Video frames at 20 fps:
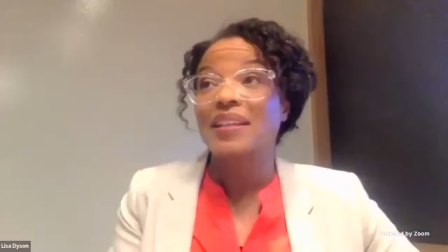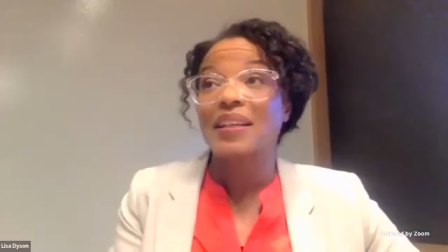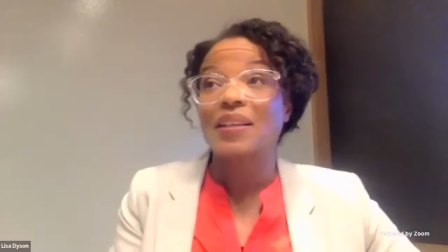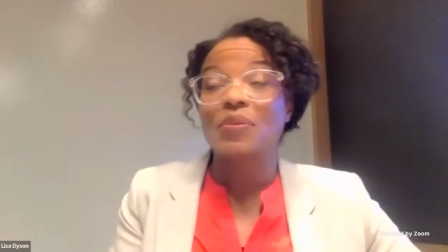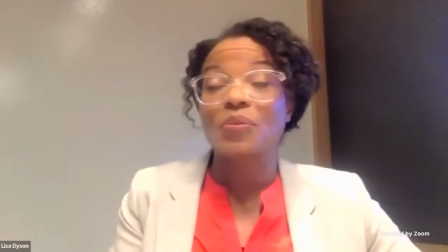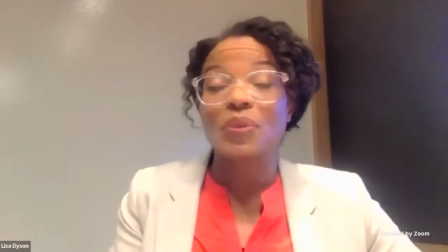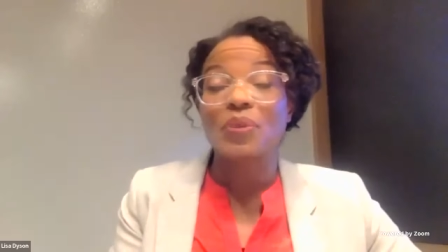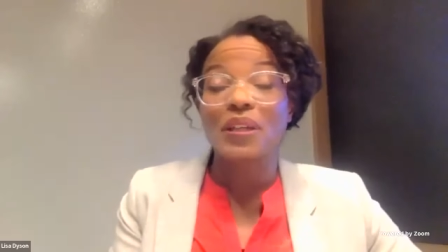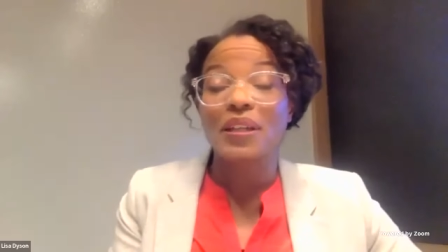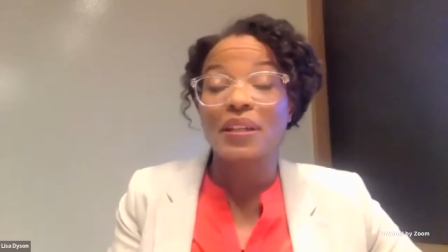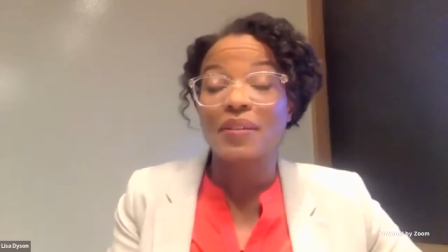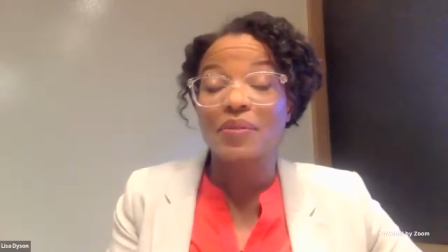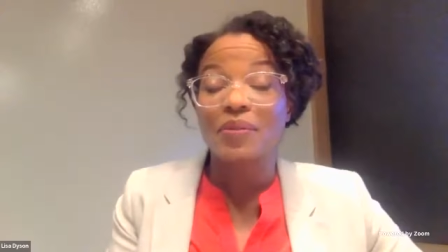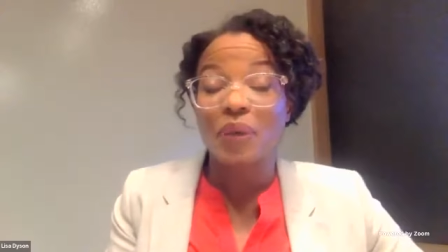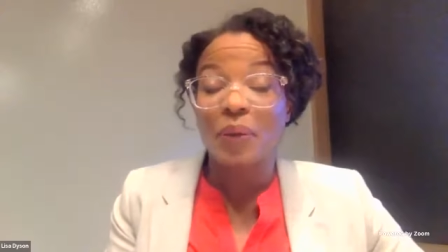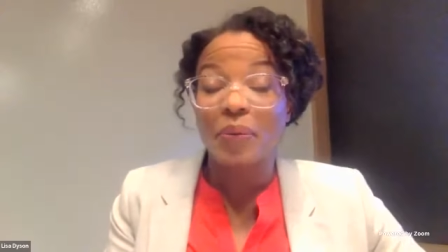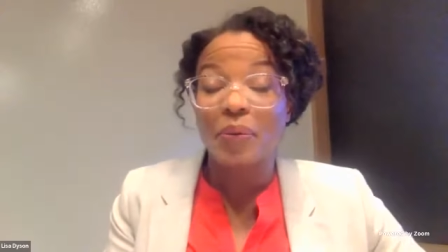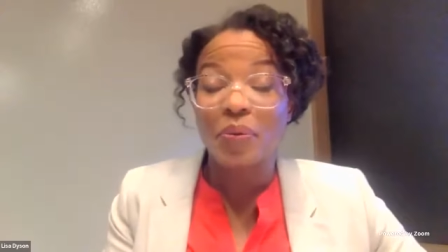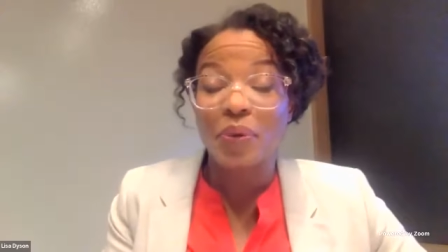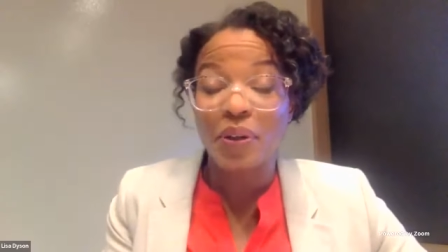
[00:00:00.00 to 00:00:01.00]
say that we,
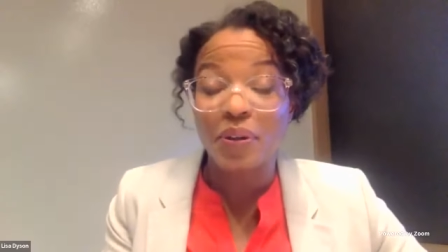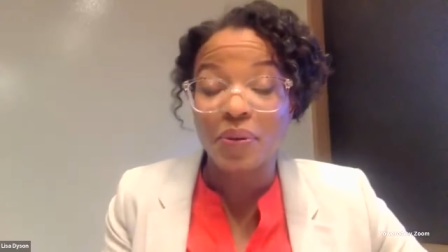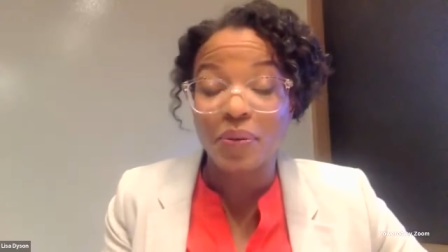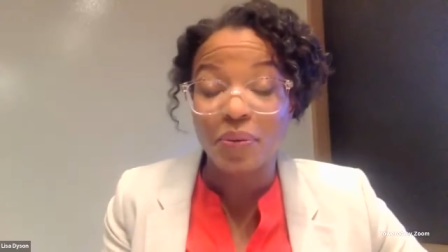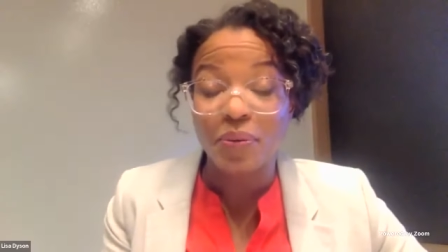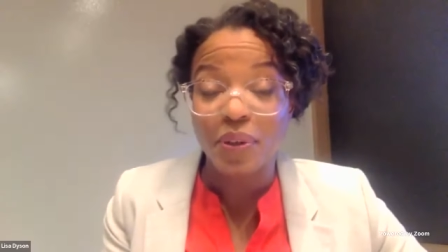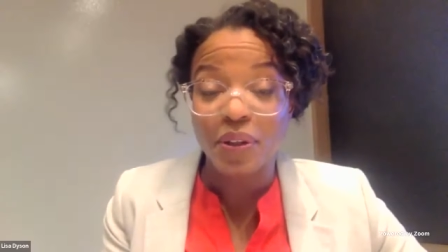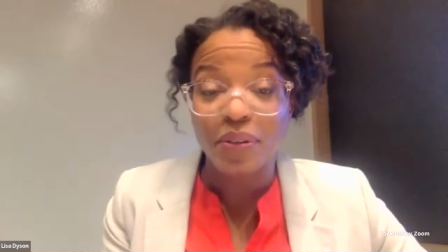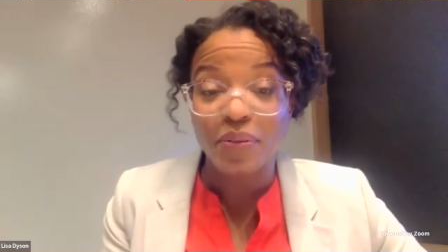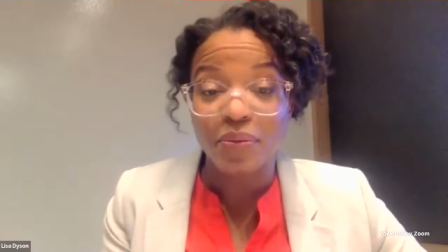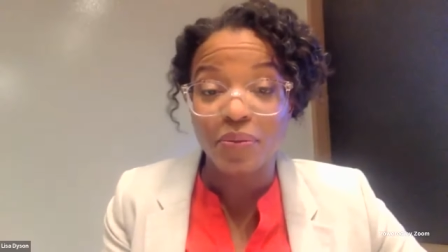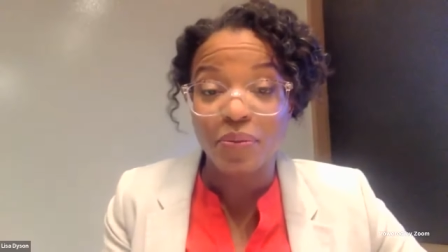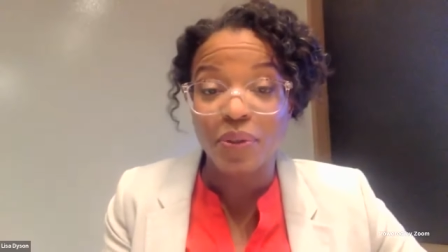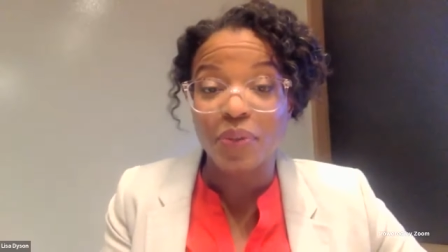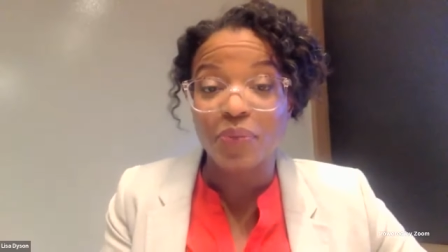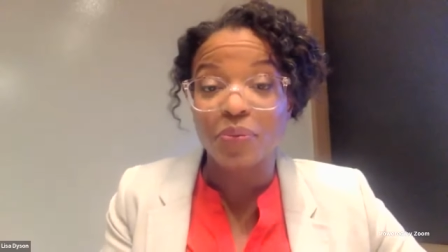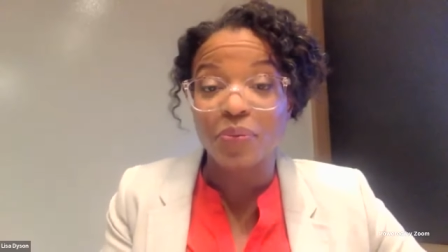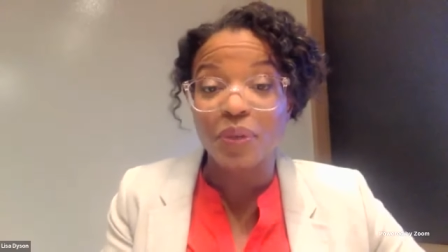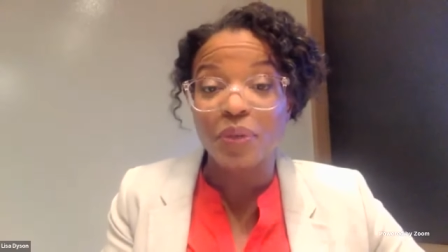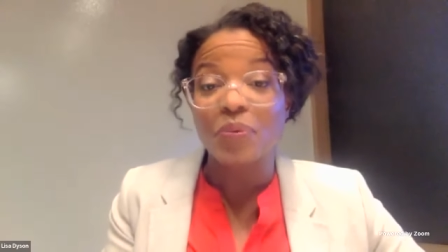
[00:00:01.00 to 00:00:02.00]
I mean, we're we're
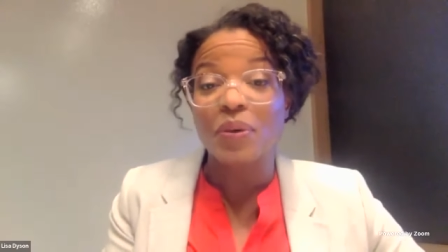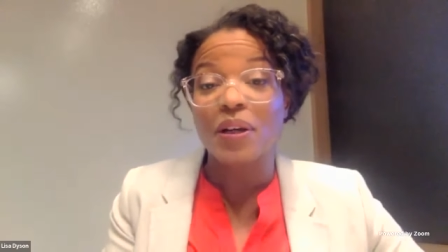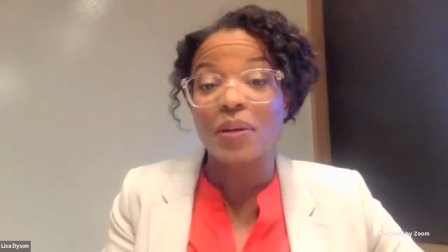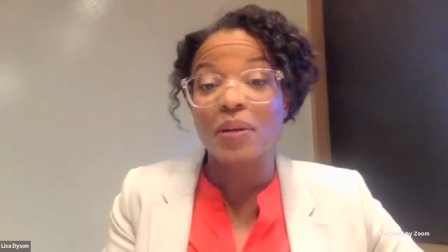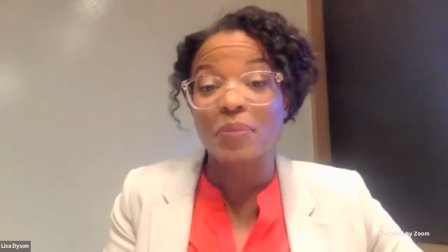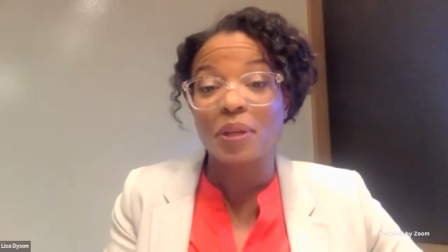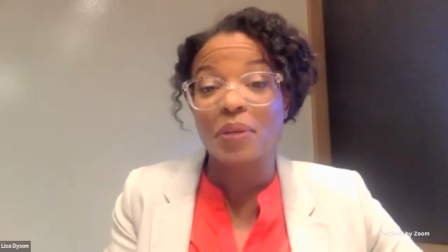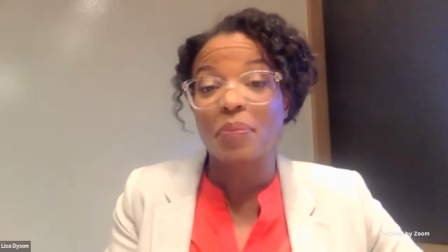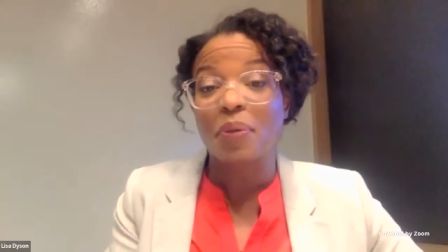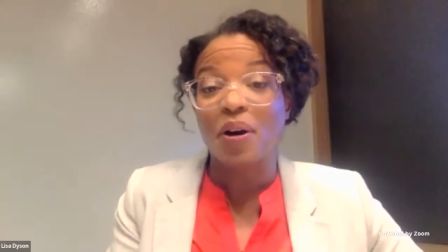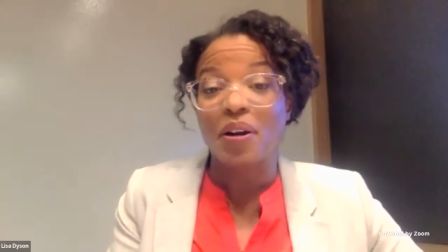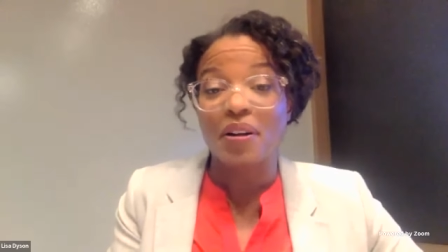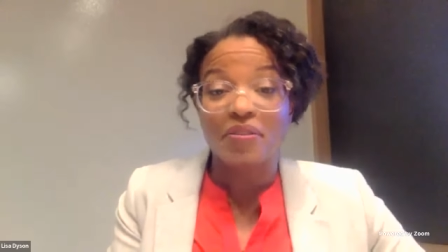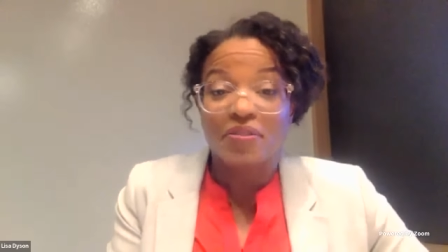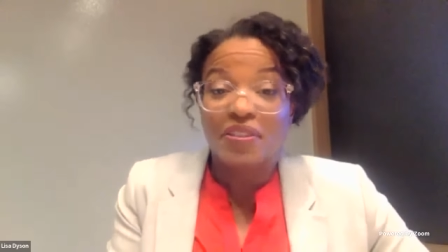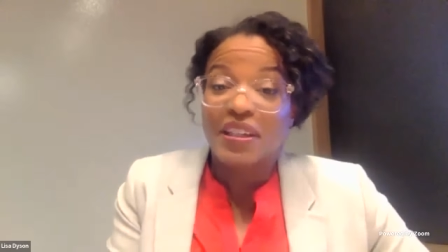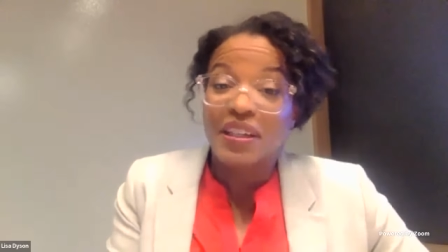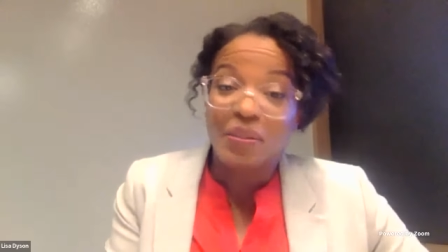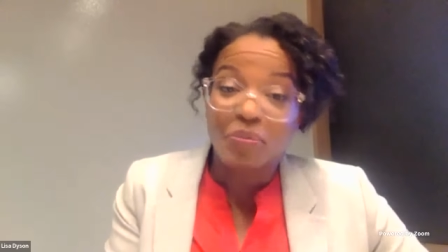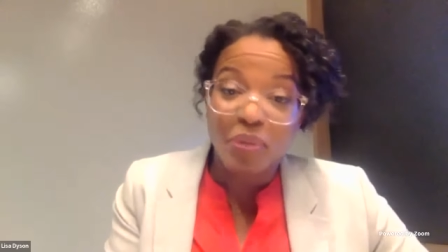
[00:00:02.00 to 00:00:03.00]
we're we want to be a part
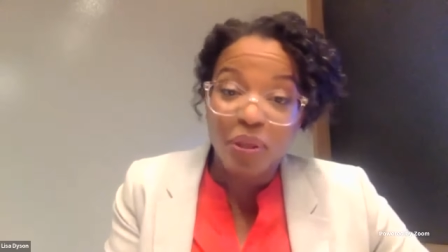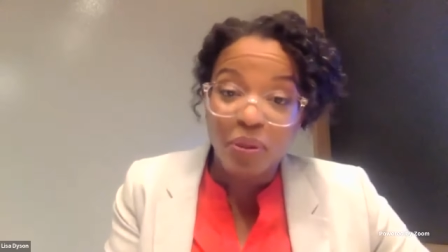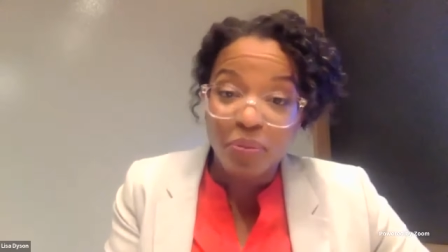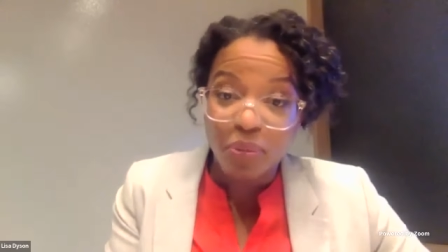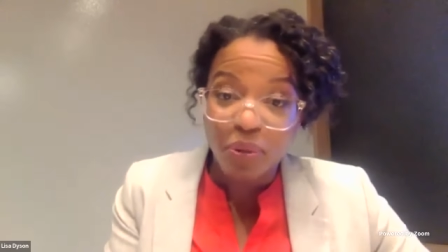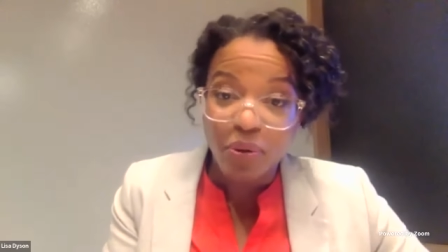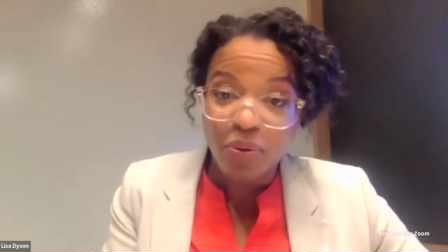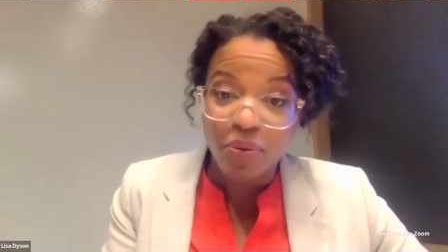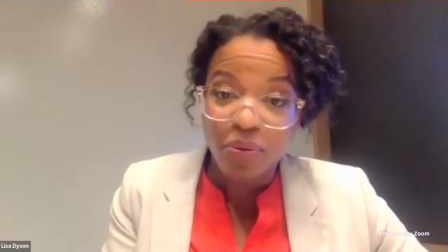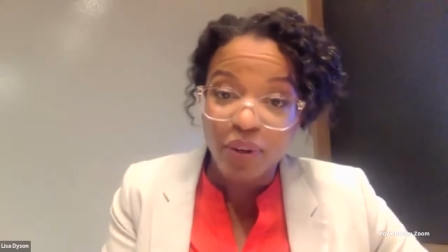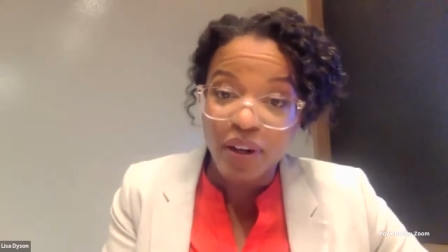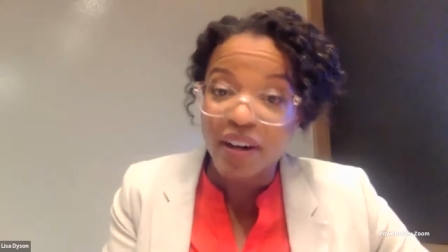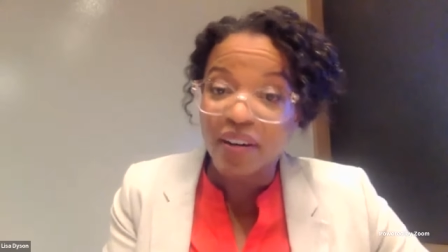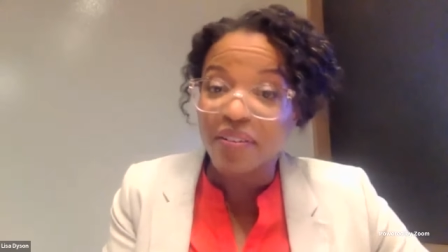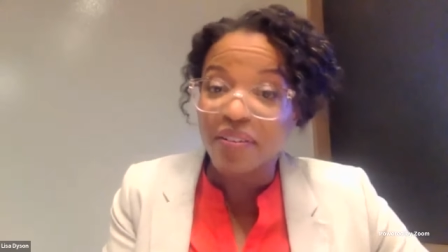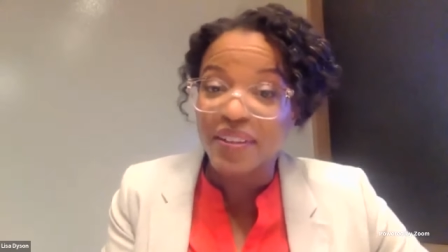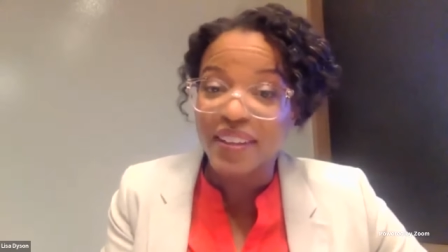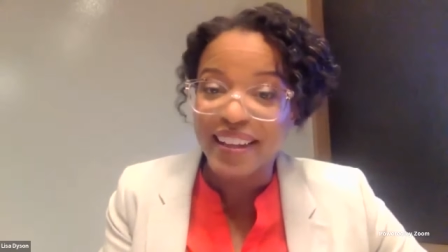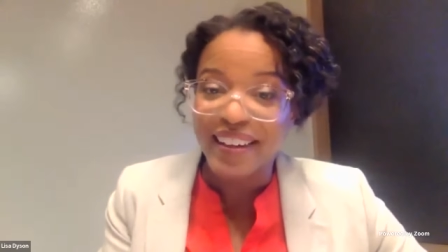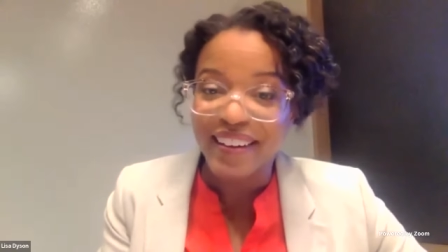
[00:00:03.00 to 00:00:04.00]
of feeding people
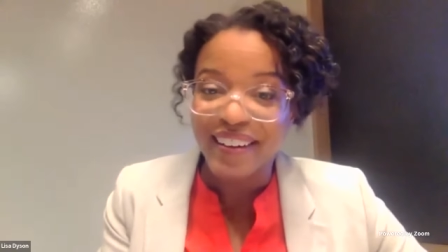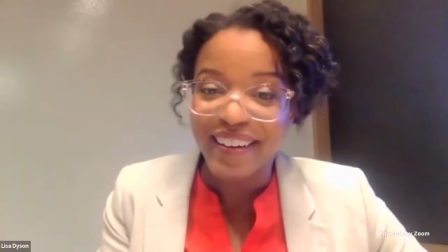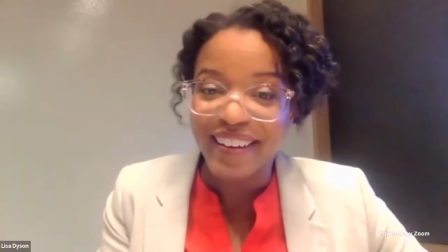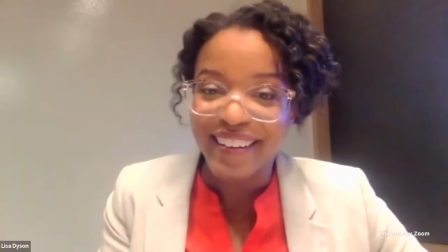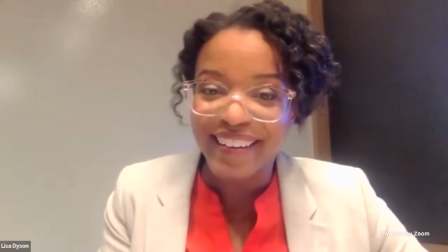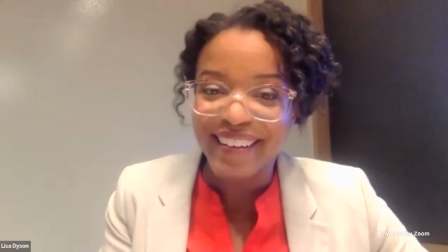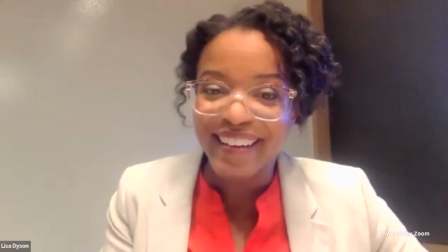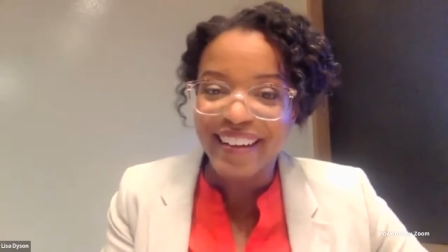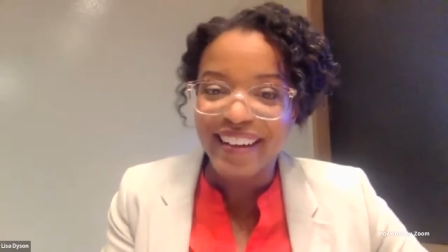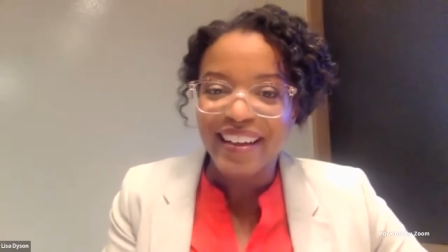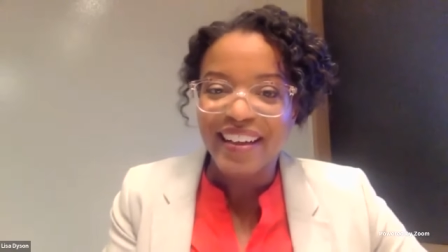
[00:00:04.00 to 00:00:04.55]
wherever they are.